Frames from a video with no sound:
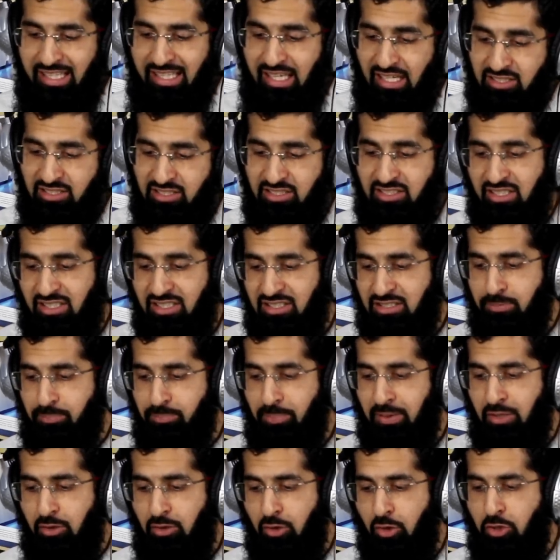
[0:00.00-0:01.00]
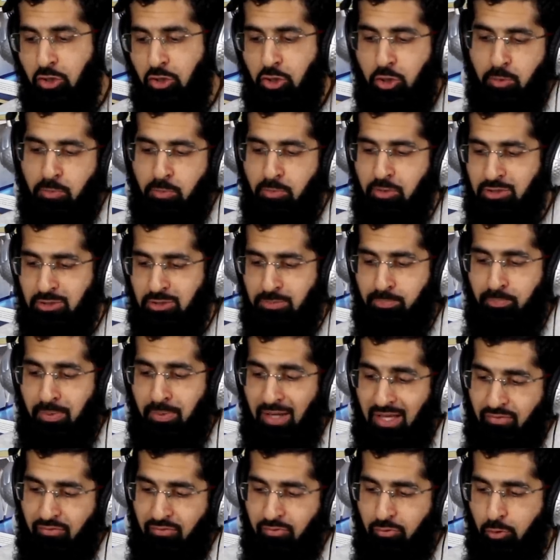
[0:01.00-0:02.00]
He has since been on numerous
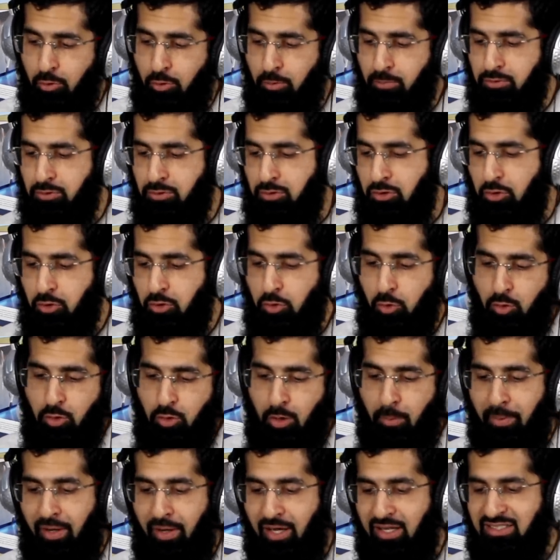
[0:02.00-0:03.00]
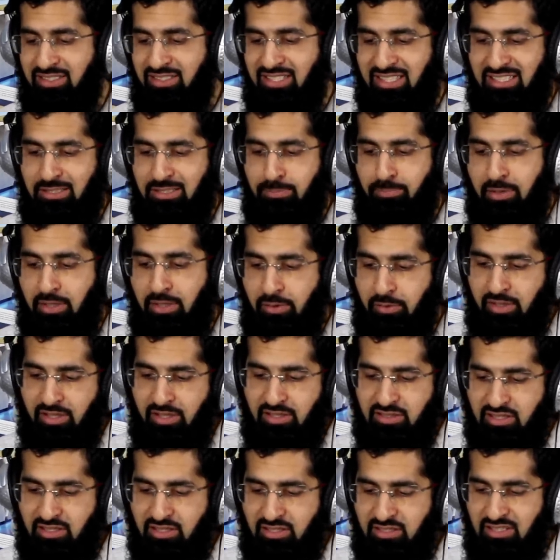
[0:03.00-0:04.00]
platforms to talk about his
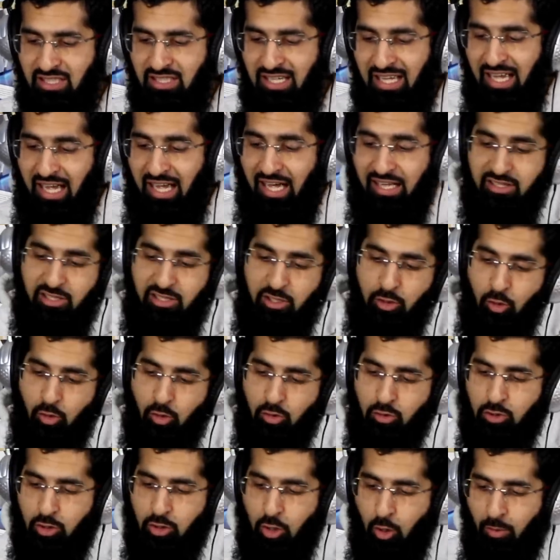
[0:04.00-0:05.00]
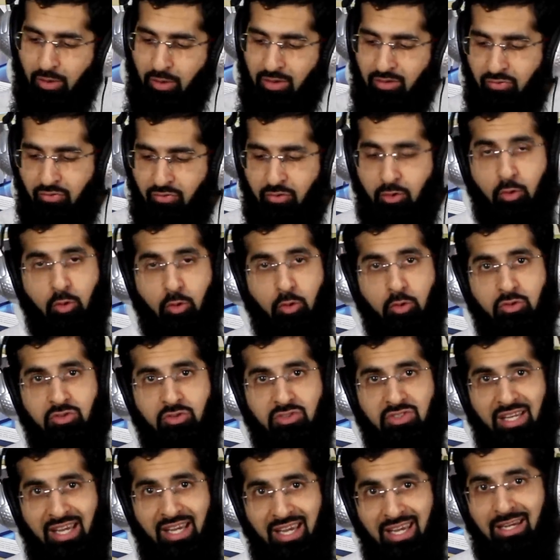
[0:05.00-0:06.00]
experiences and the ongoing
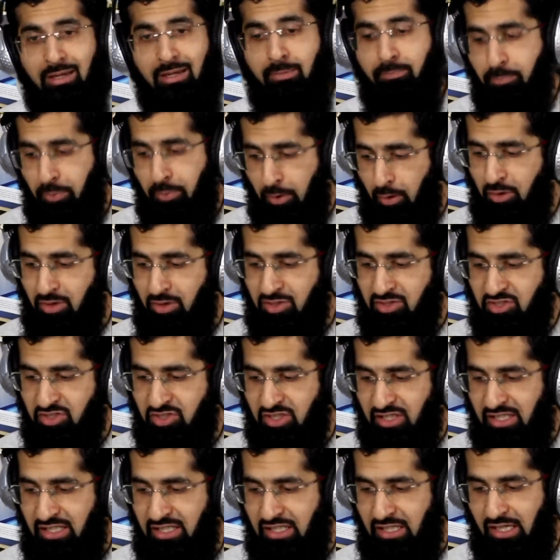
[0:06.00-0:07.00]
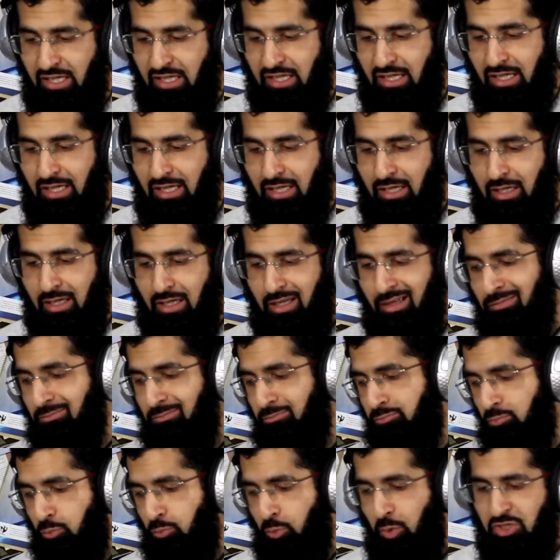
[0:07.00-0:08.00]
flaws in policy
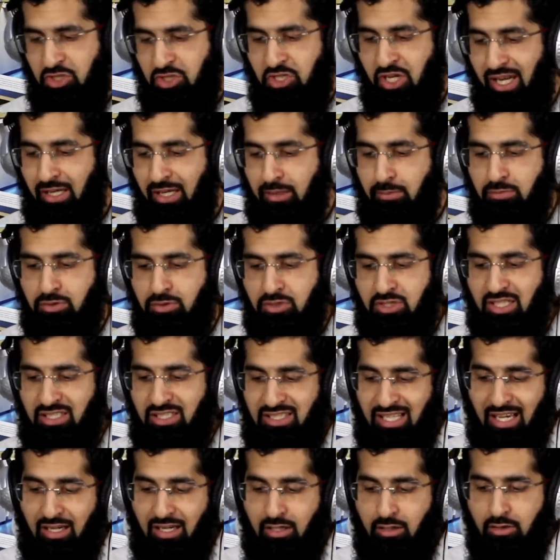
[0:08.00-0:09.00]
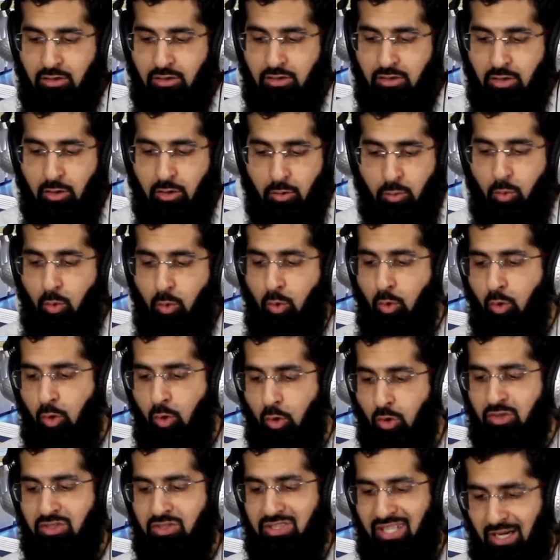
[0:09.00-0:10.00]
which aims to tackle the
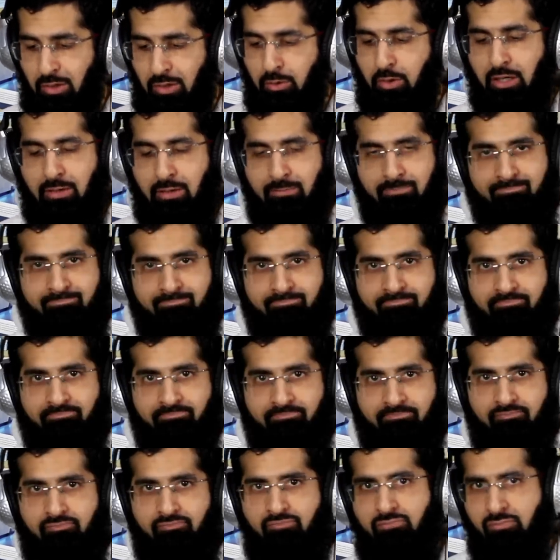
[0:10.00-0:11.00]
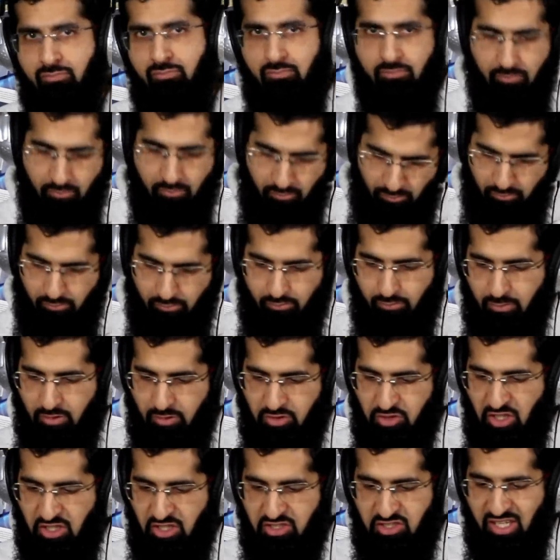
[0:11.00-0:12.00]
war on terror.
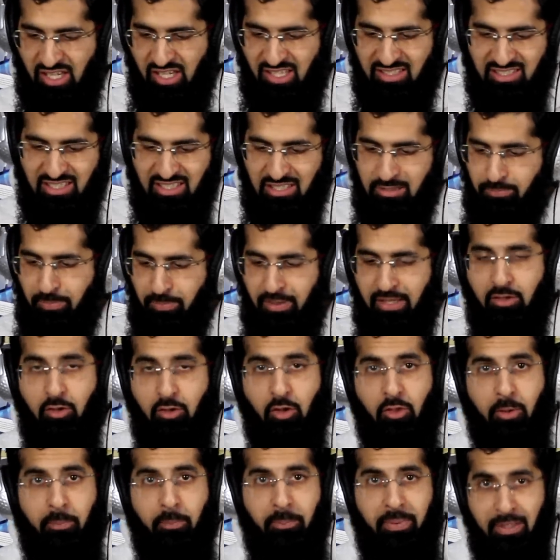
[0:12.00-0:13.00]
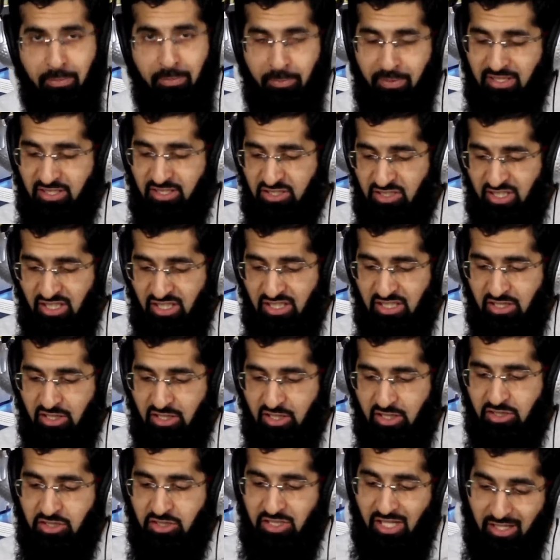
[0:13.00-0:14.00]
Such as he's been on the BBC,
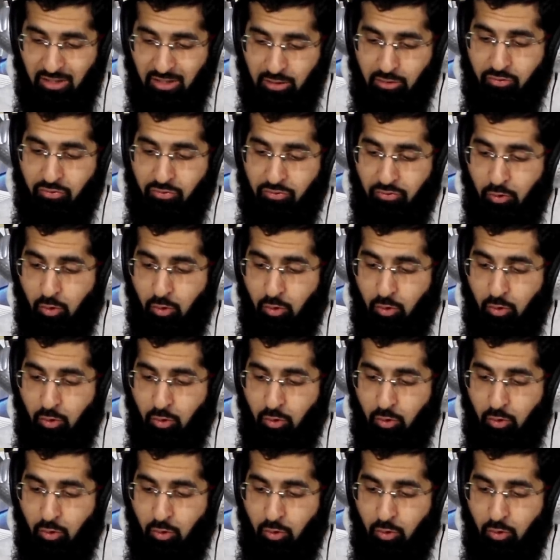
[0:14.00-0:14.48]
Channel